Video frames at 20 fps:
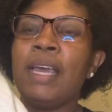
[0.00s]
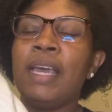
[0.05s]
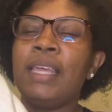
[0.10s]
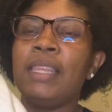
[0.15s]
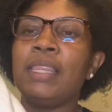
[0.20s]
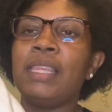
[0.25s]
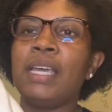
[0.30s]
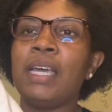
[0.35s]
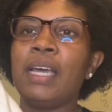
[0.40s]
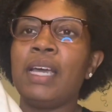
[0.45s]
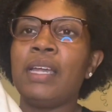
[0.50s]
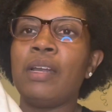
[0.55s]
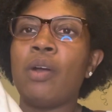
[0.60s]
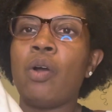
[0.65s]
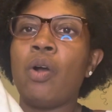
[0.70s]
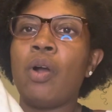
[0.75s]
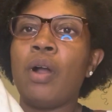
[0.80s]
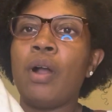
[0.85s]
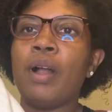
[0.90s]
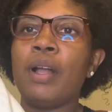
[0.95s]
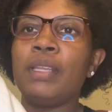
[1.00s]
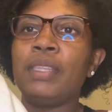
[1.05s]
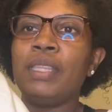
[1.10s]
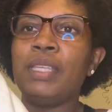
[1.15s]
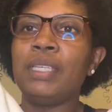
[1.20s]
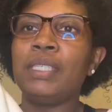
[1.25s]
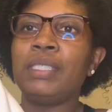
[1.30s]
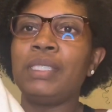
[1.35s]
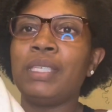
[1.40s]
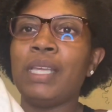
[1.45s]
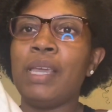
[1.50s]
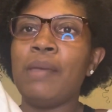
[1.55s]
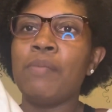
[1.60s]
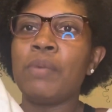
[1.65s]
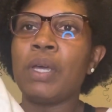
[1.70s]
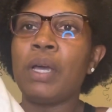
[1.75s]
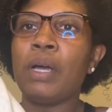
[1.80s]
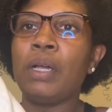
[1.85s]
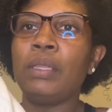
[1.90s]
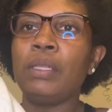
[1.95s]
that are this same
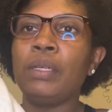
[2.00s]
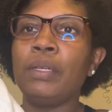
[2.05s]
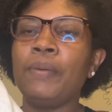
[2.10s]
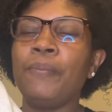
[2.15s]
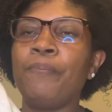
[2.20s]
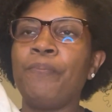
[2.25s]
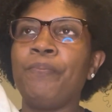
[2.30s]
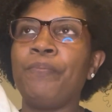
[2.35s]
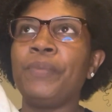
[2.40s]
color,